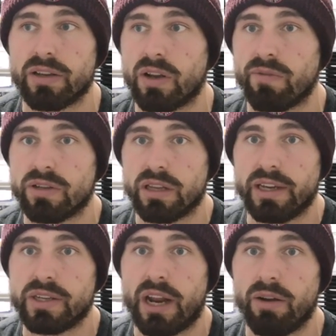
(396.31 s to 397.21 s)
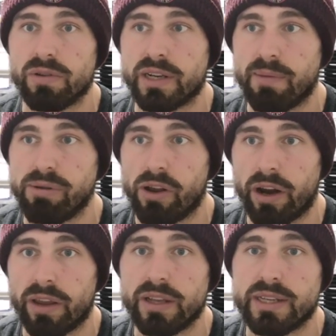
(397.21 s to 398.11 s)
because obviously Stendhal was an
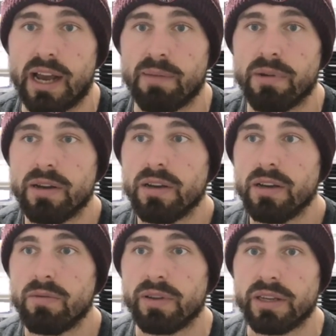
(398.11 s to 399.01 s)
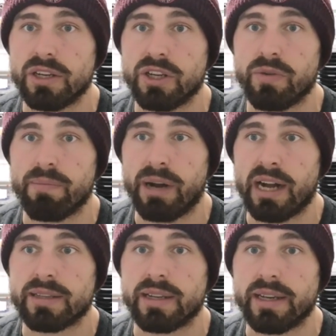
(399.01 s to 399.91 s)
employee at the time when this issue, when
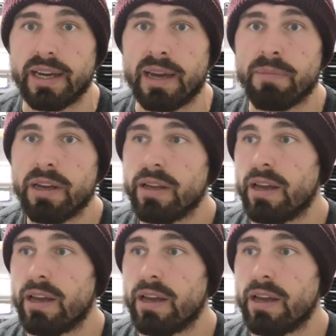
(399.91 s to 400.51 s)
Barton came,